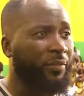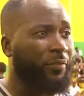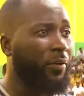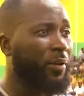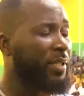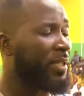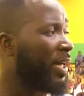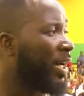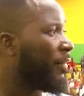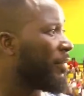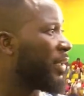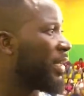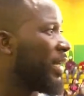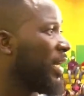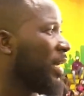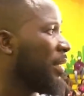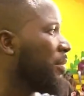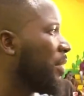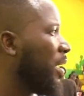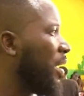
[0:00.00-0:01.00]
the first half of the
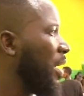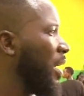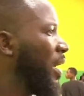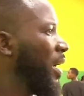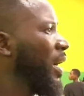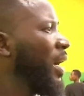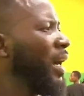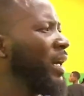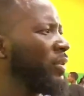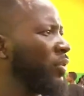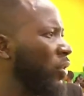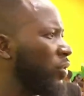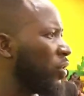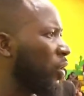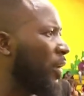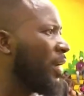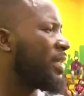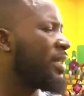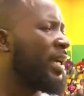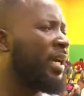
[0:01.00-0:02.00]
game. And coach
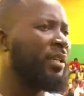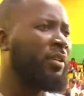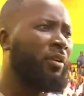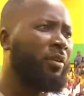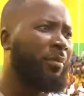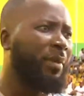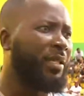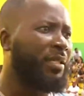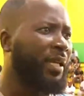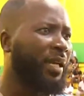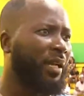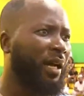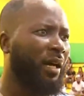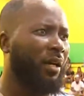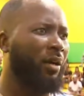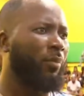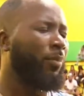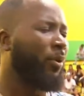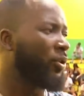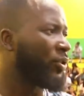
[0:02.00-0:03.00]
always said, you know, to maintain our
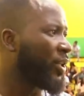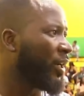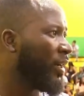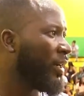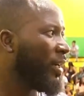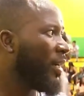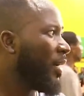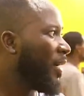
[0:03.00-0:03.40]
composure.